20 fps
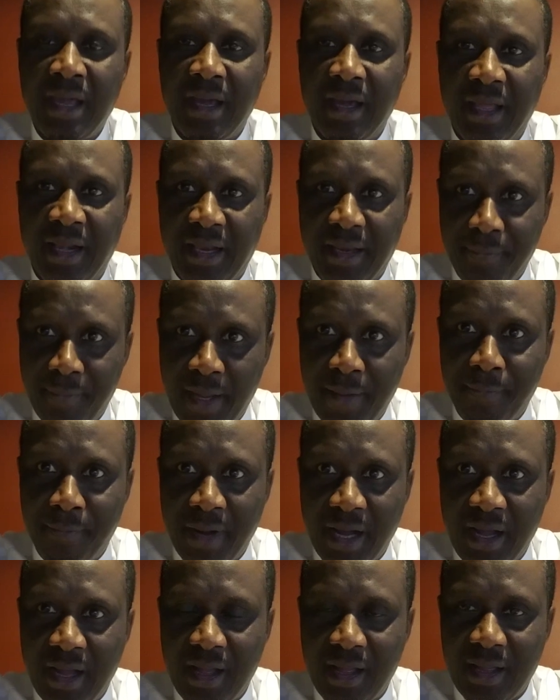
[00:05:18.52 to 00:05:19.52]

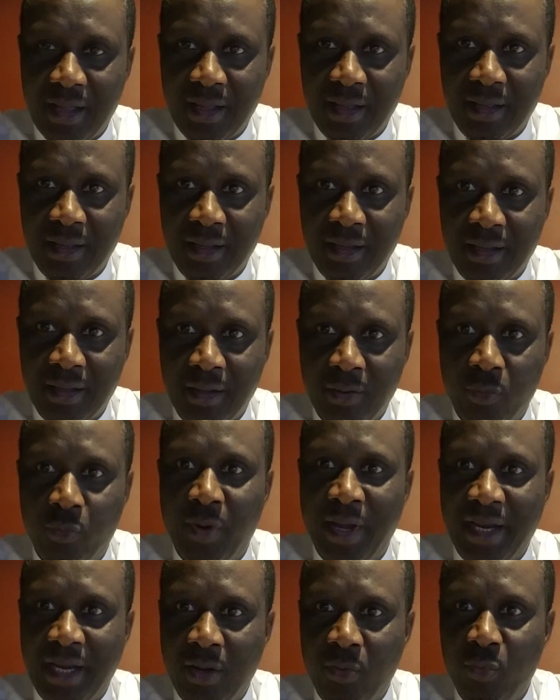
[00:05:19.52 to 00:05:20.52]
Remember,
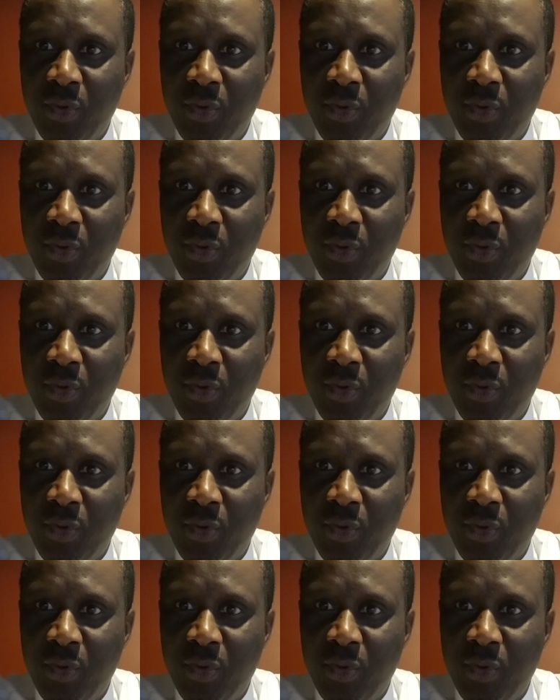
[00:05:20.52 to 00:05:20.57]
whether